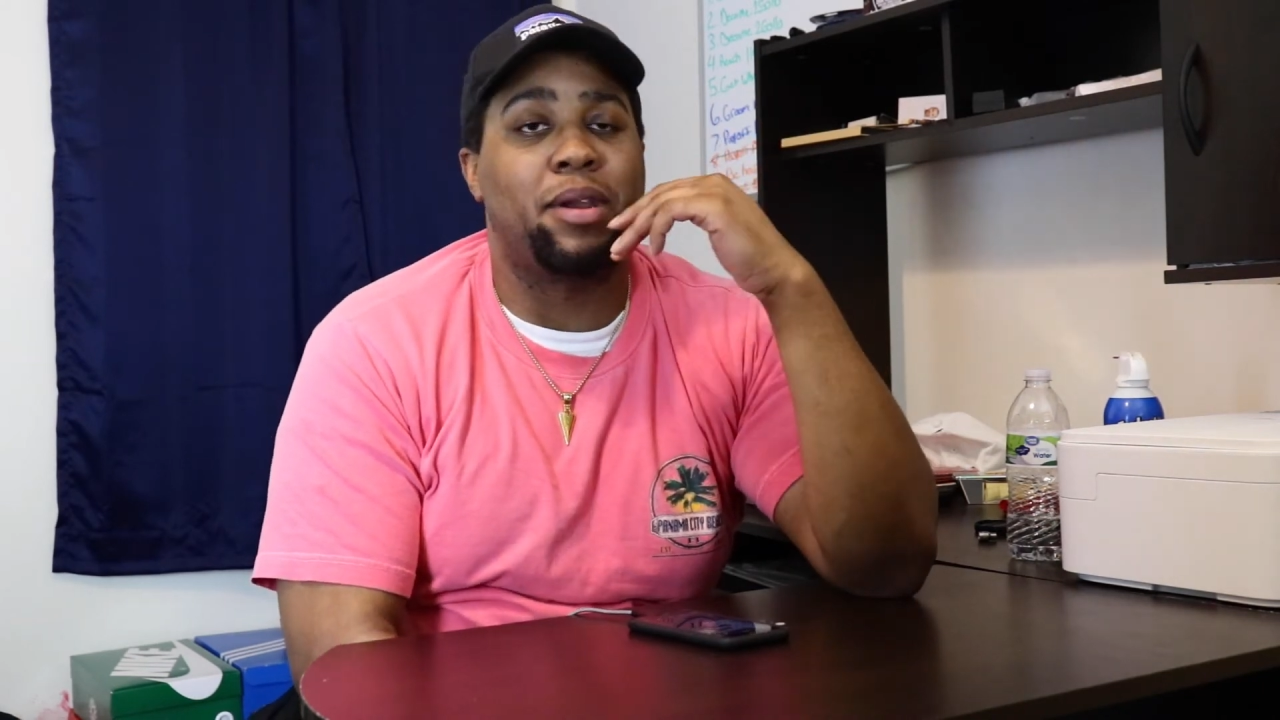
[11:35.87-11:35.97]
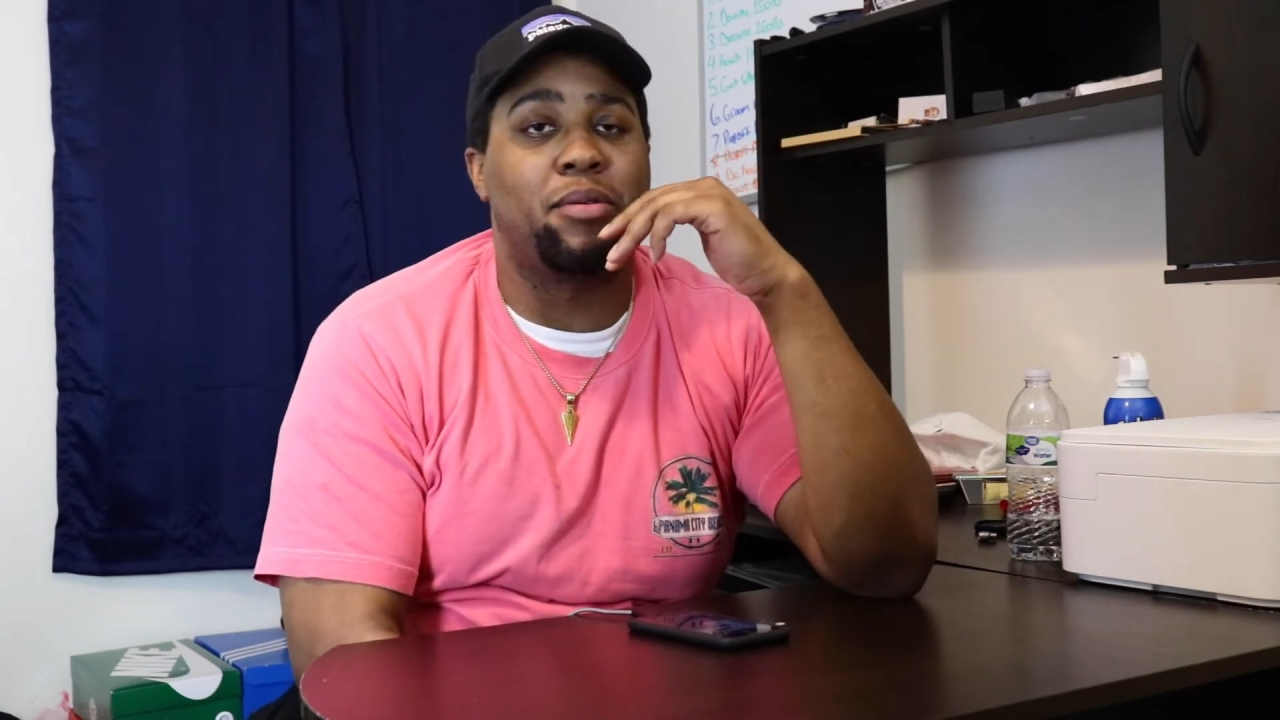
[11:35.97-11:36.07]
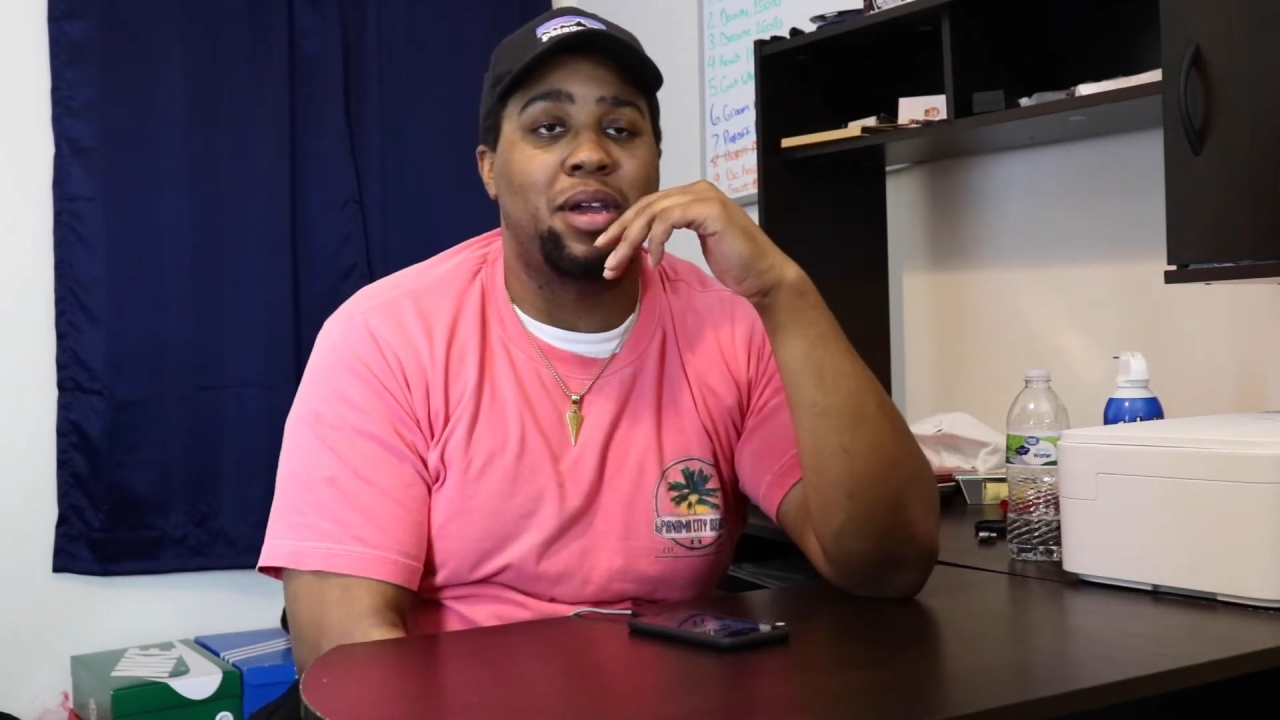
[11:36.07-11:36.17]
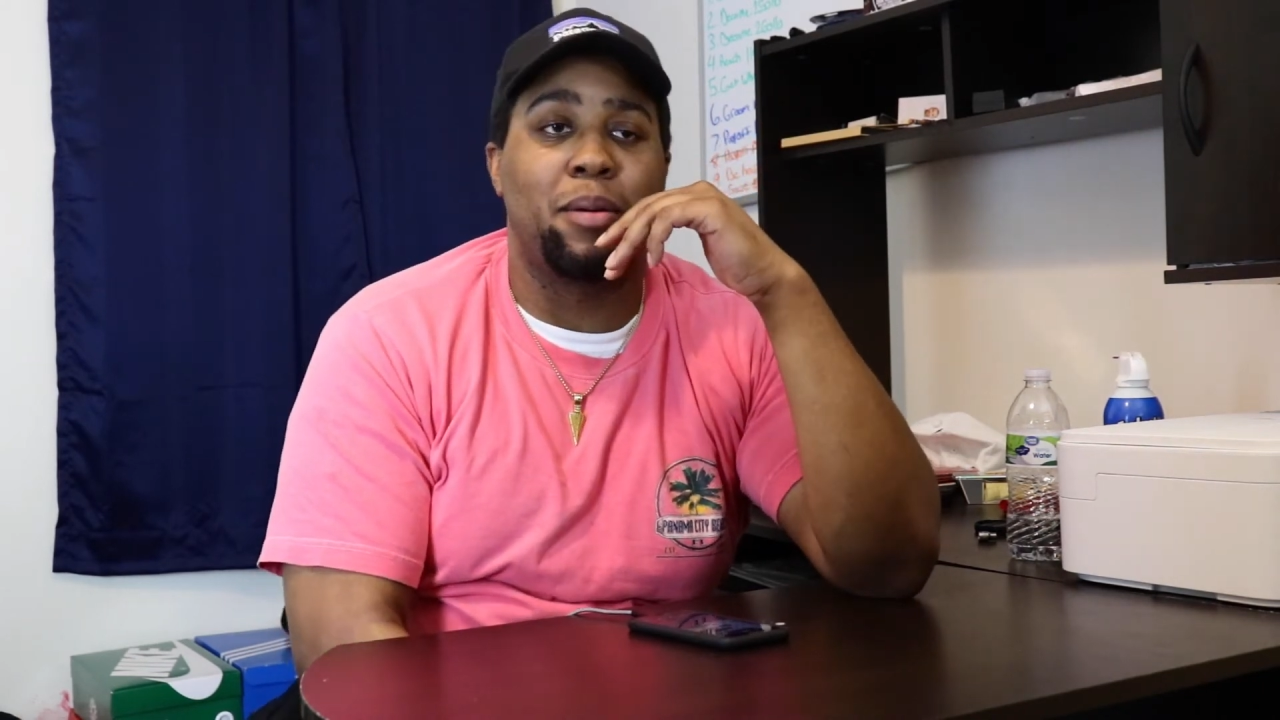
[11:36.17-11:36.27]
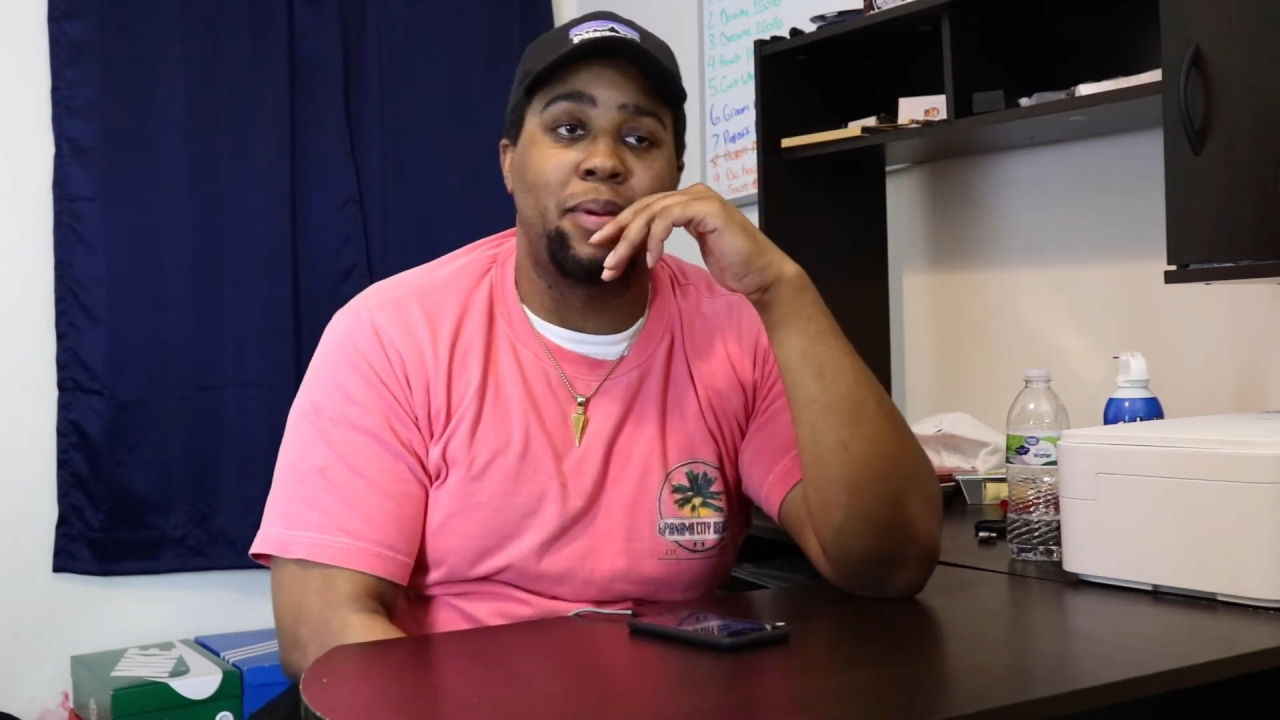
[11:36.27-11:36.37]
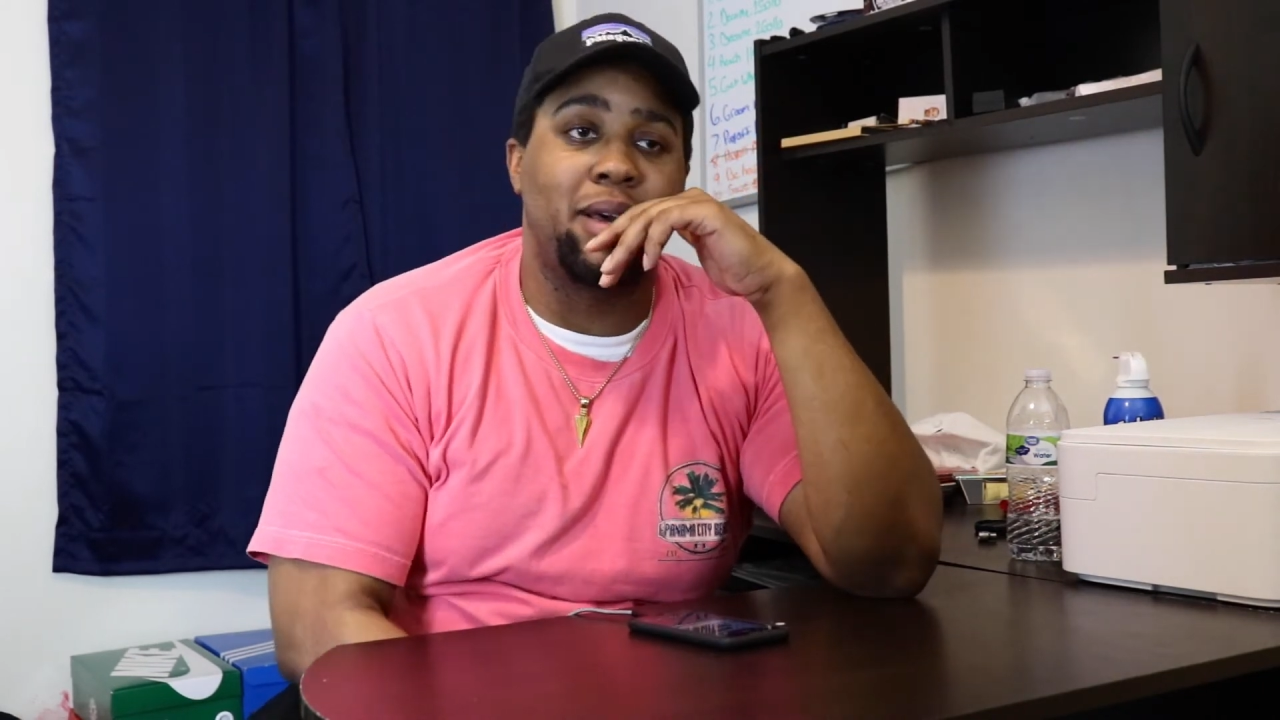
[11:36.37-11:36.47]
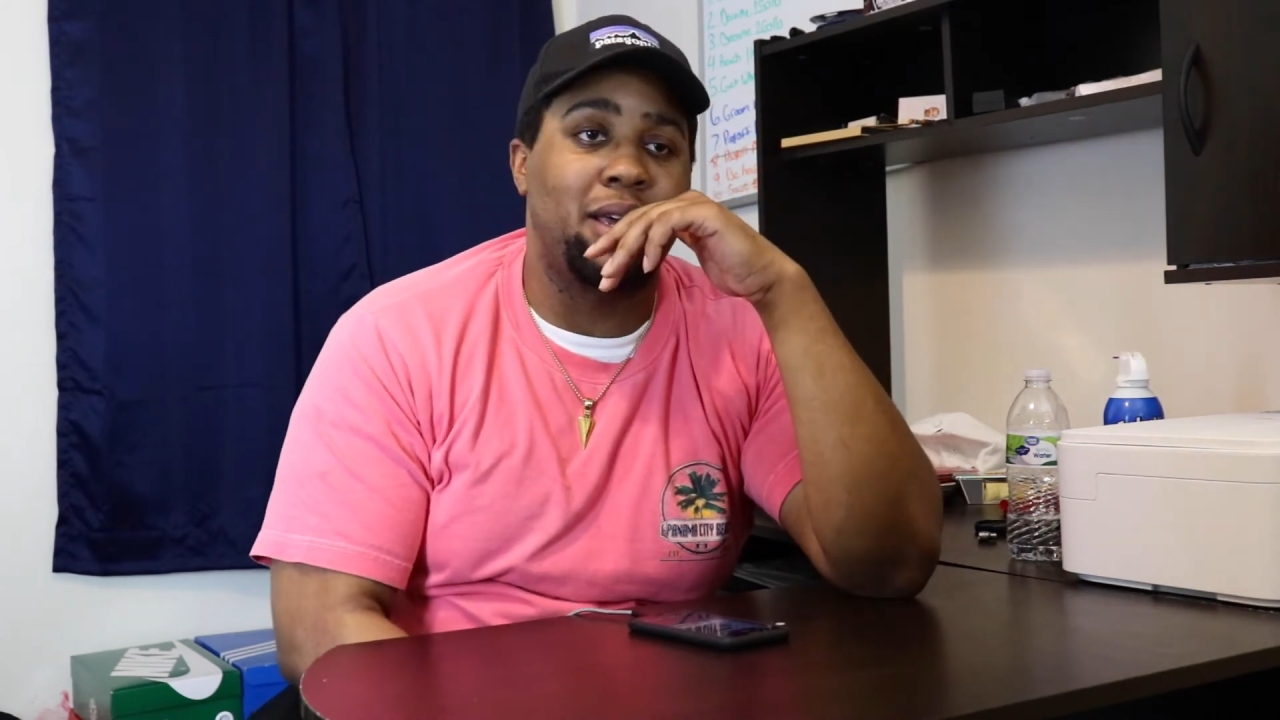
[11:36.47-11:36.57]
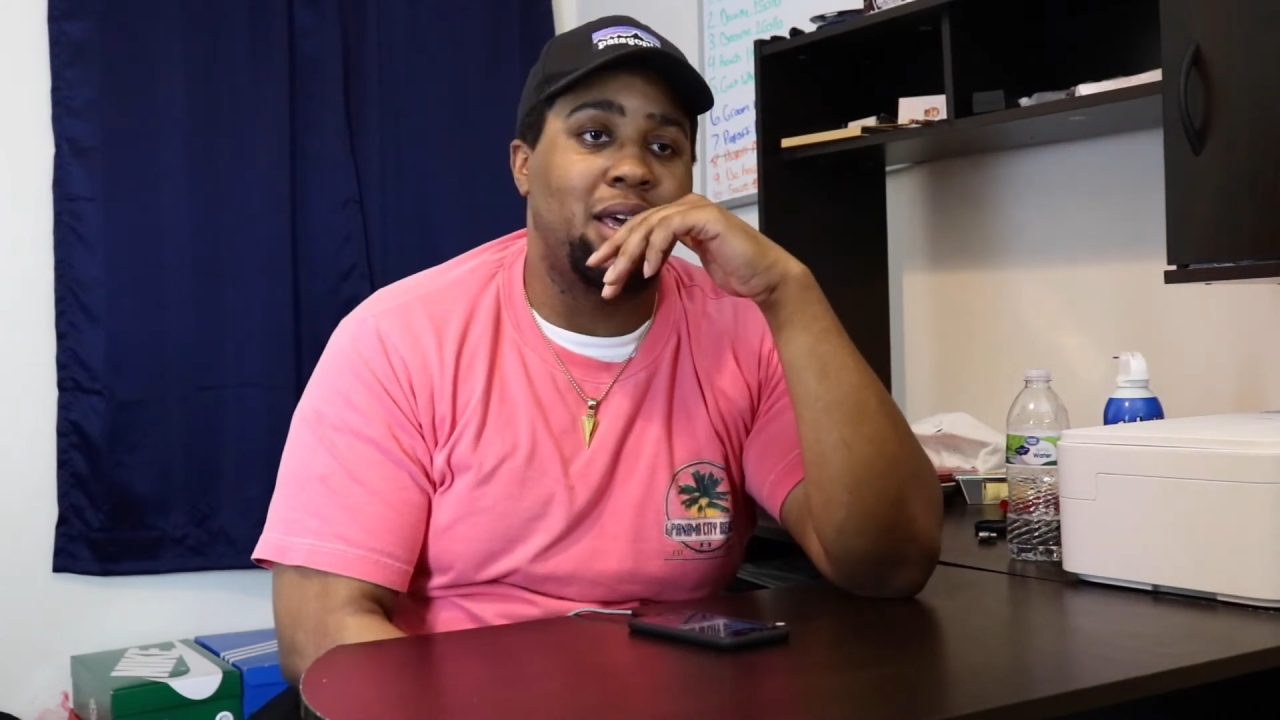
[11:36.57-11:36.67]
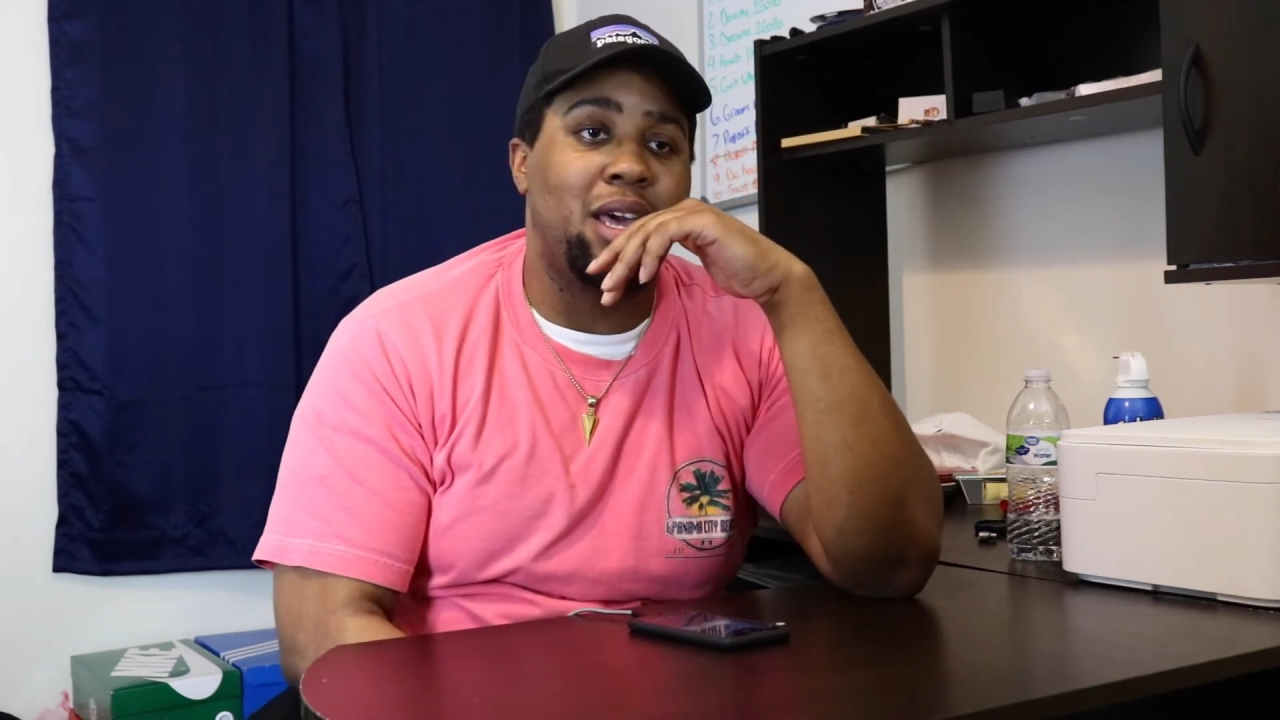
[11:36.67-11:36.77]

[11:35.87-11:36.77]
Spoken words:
on there, but